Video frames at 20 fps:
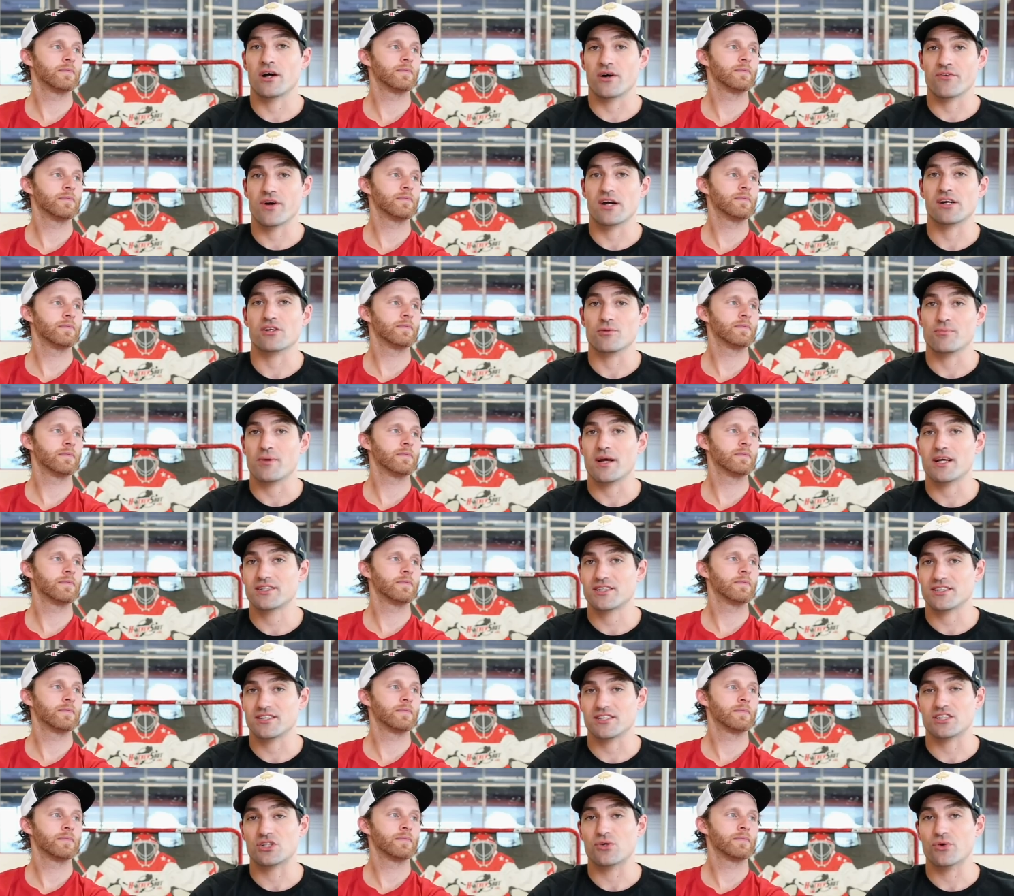Speaker 1: on a regular
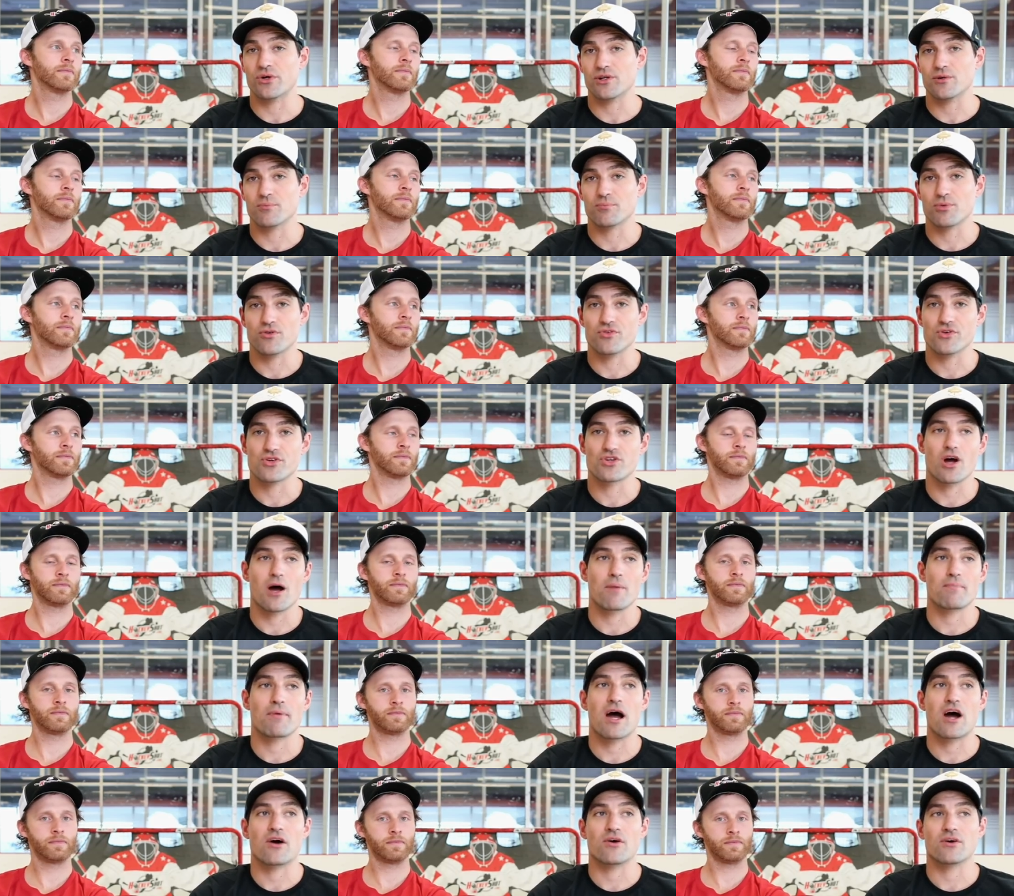basis is going to improve your
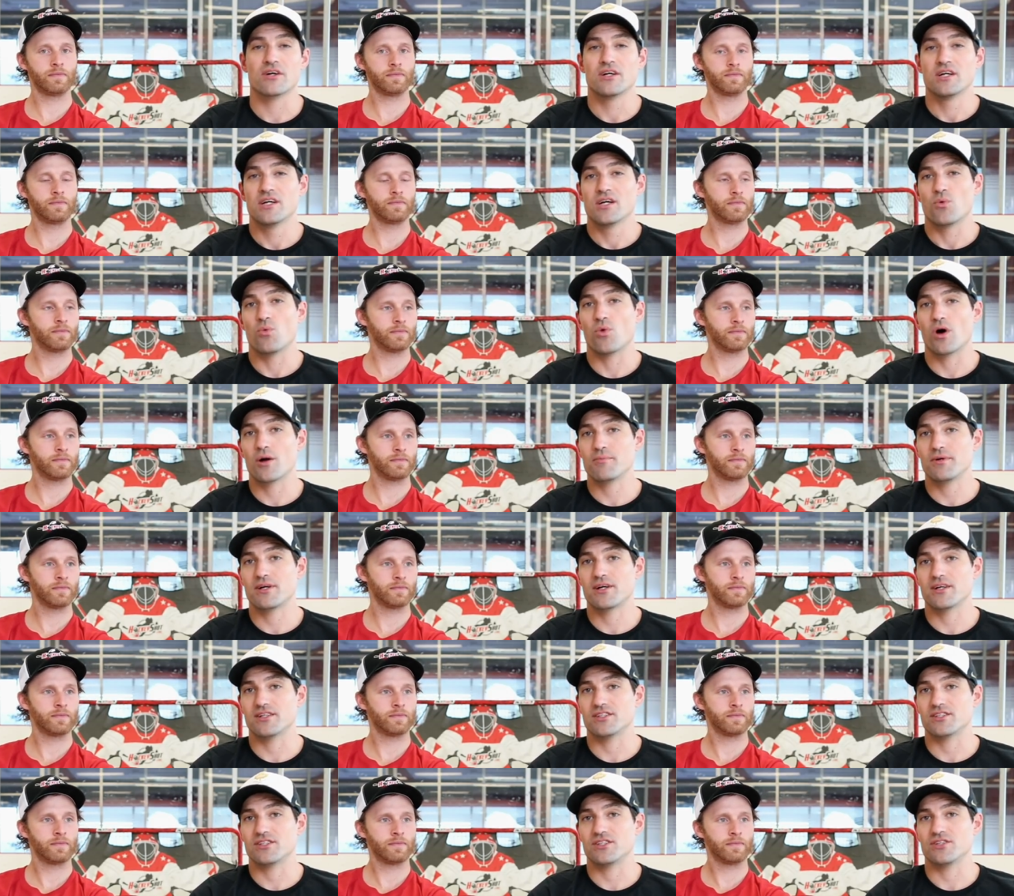shot power. One
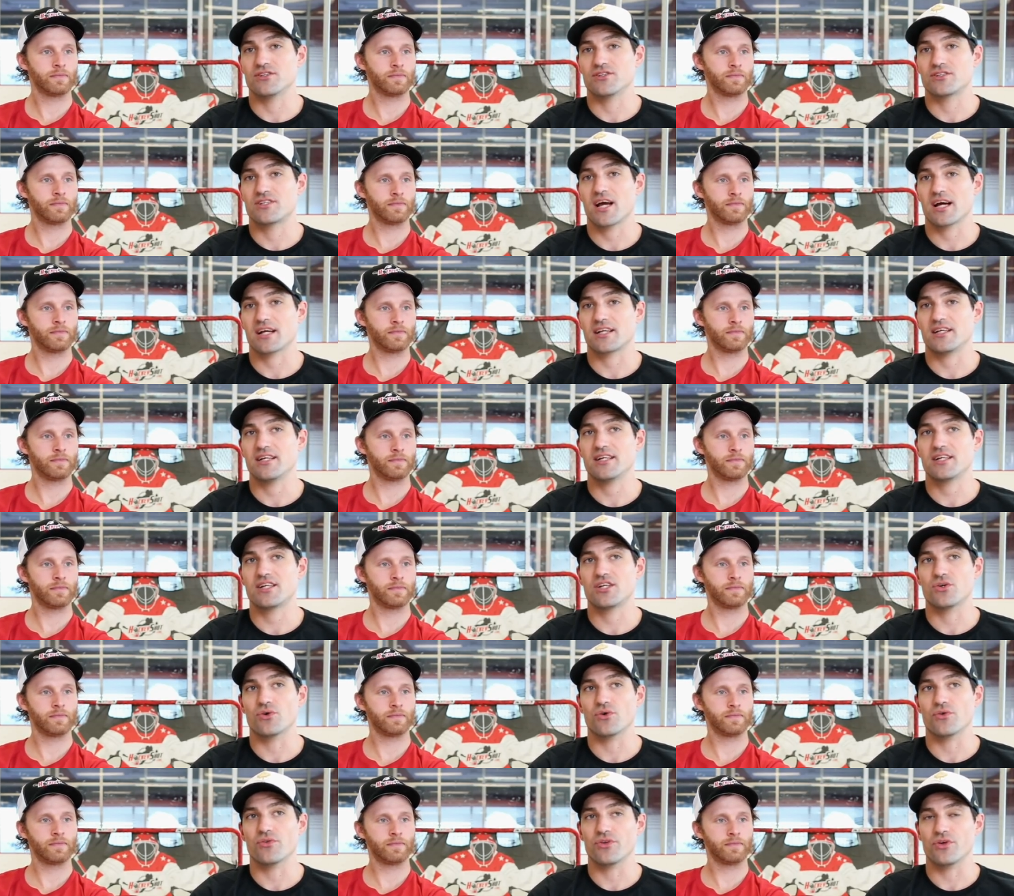because your technique,
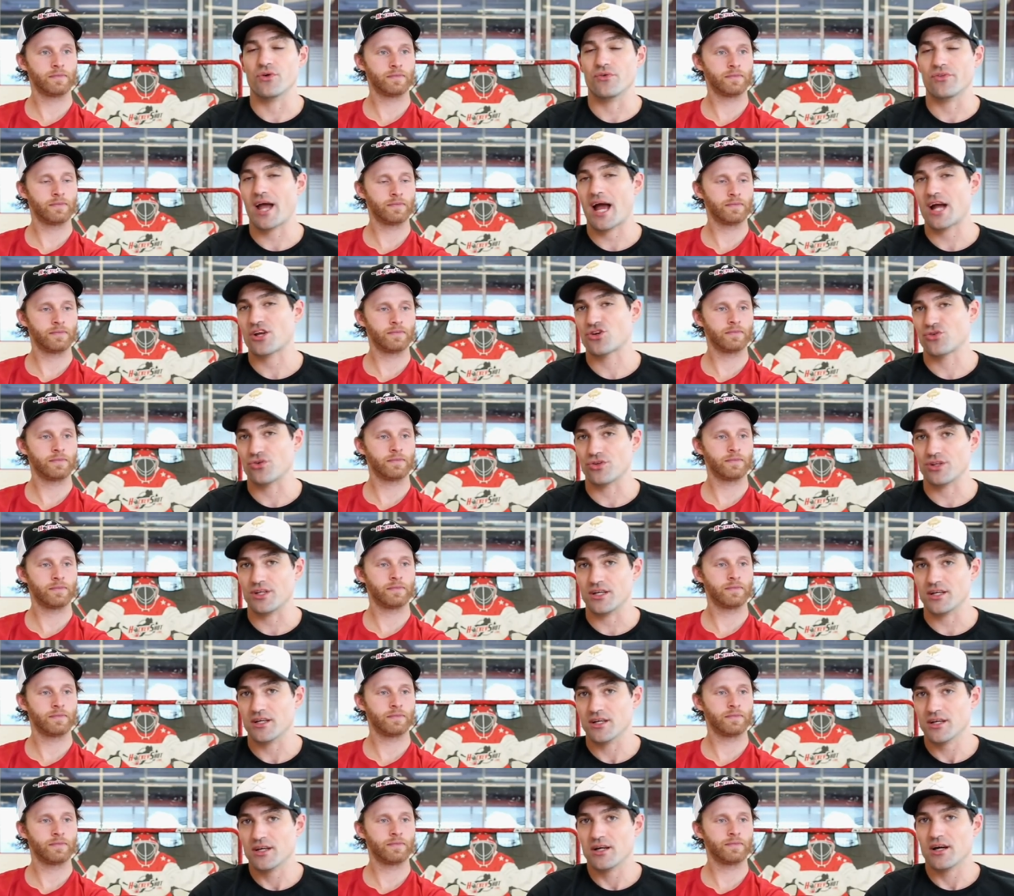you'll you'll
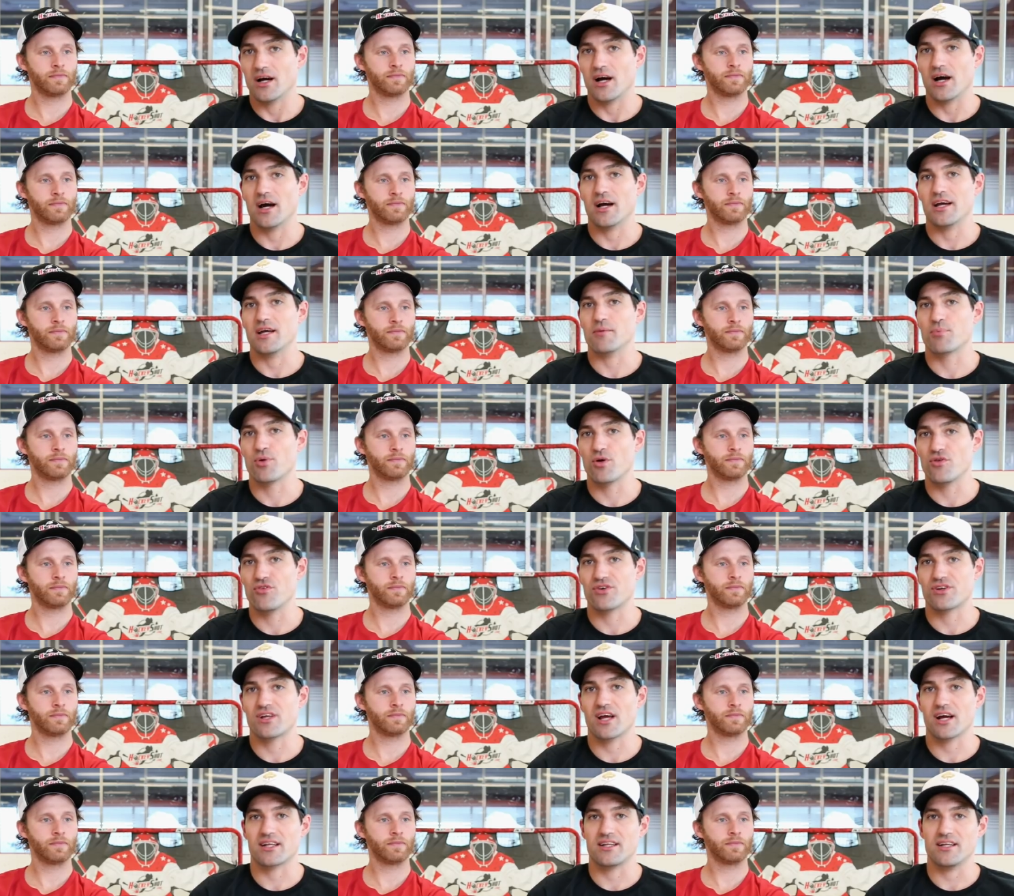naturally uh, improve your
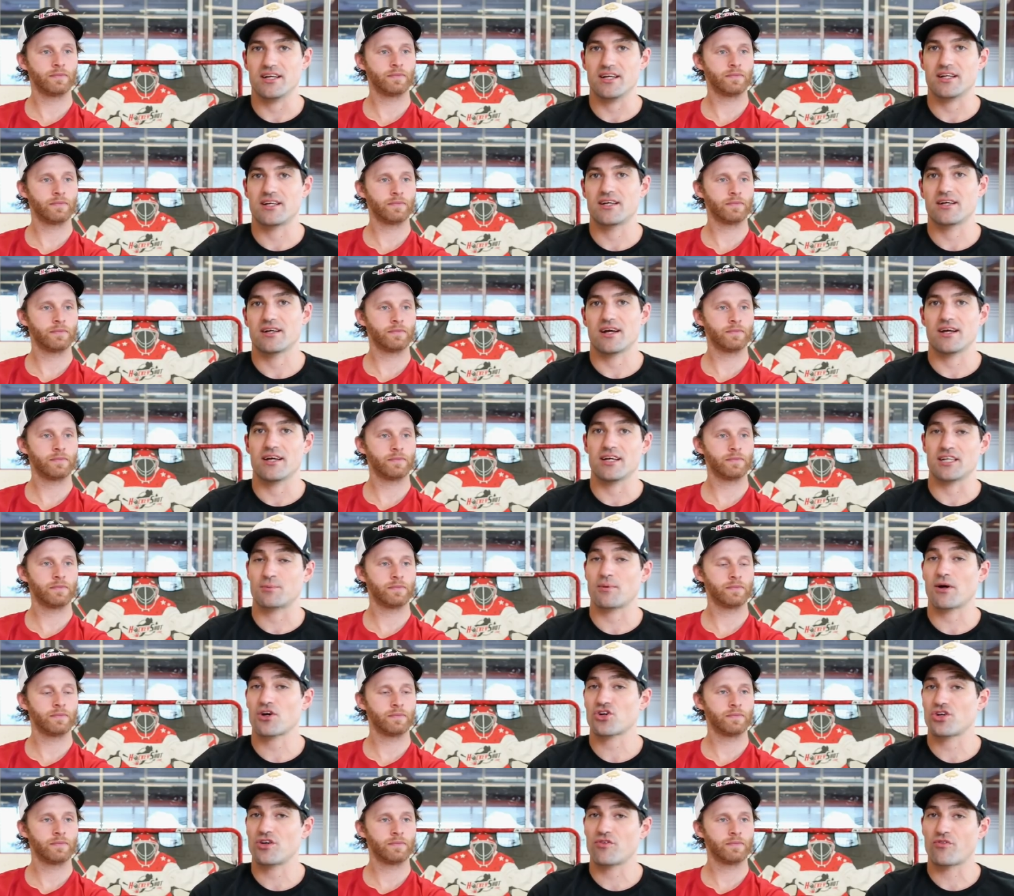technique,
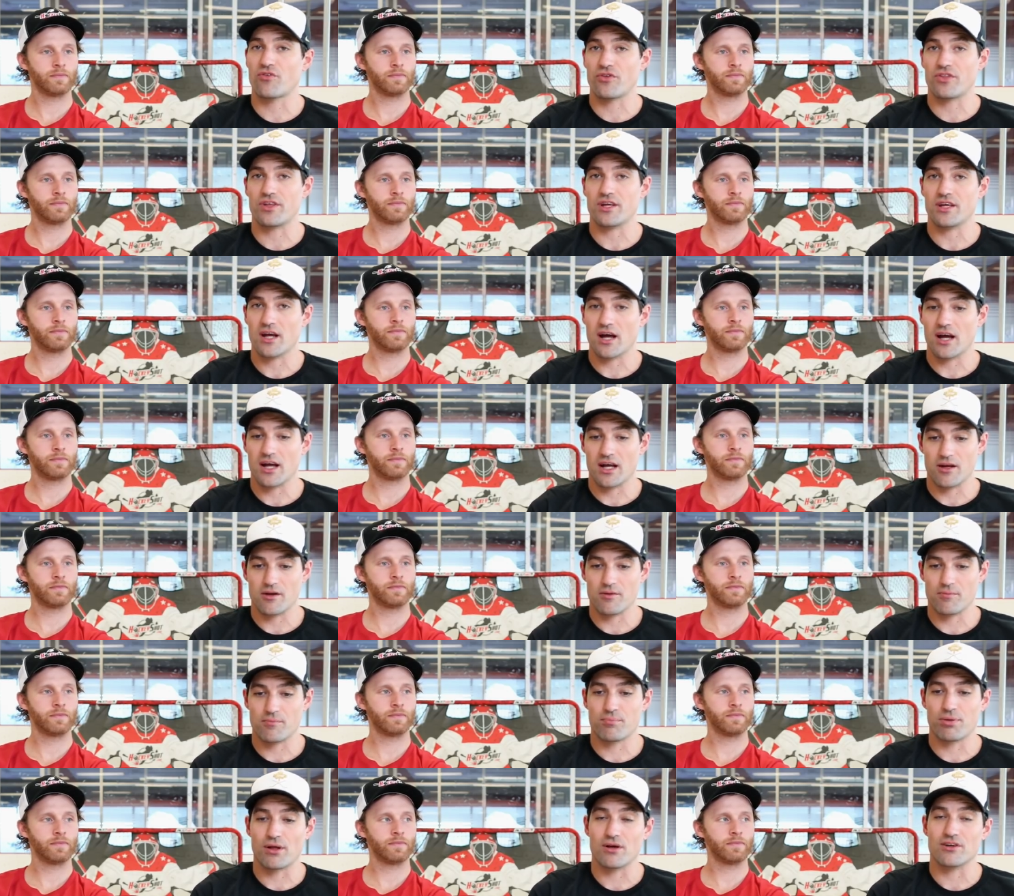especially for the uh,
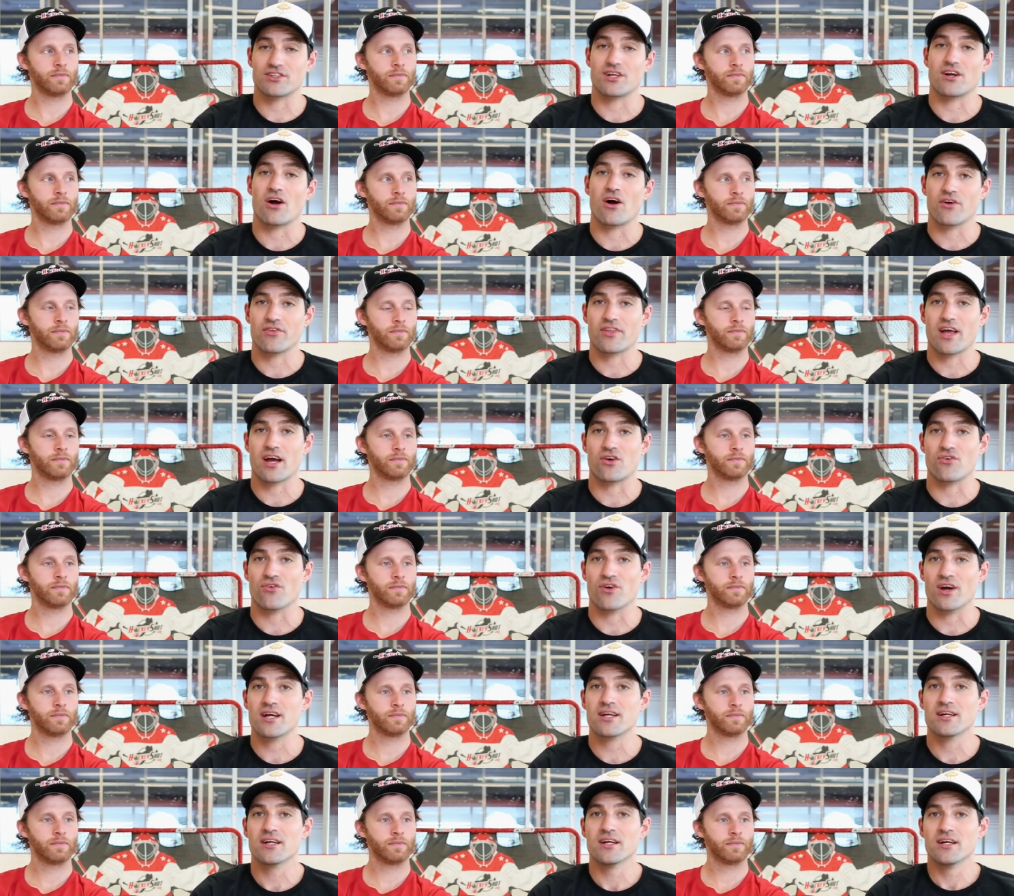players that aren't that
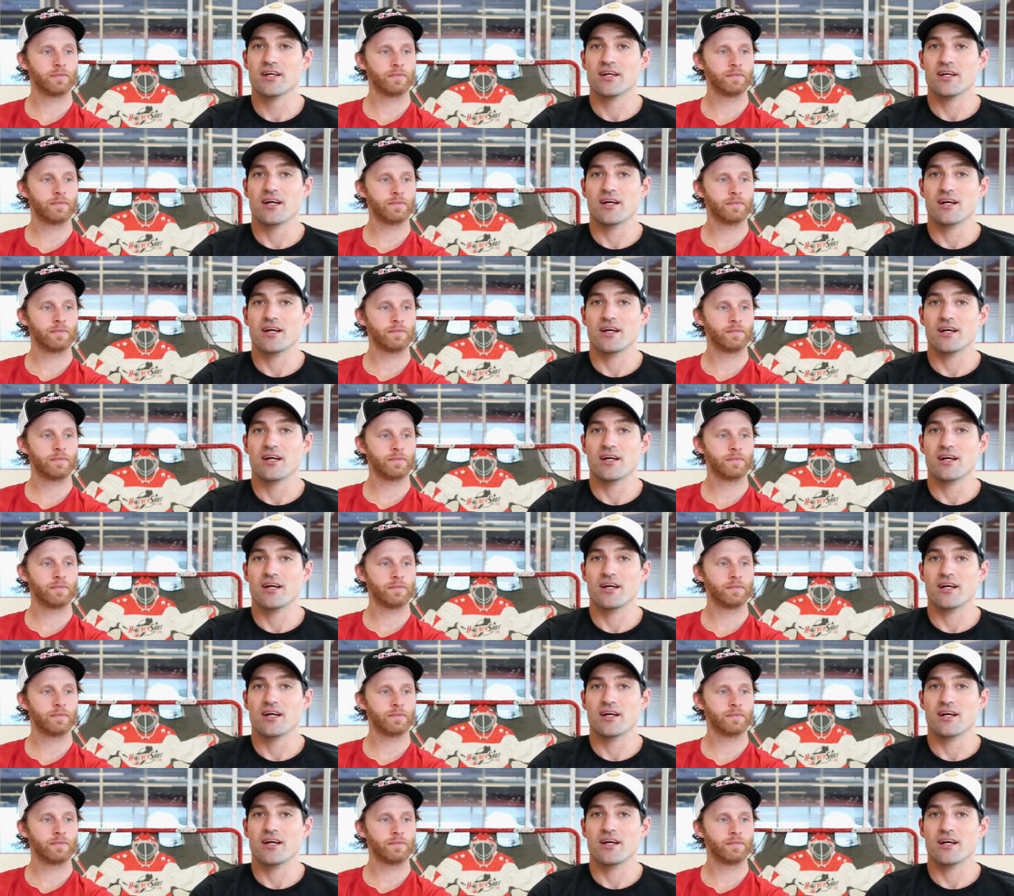great.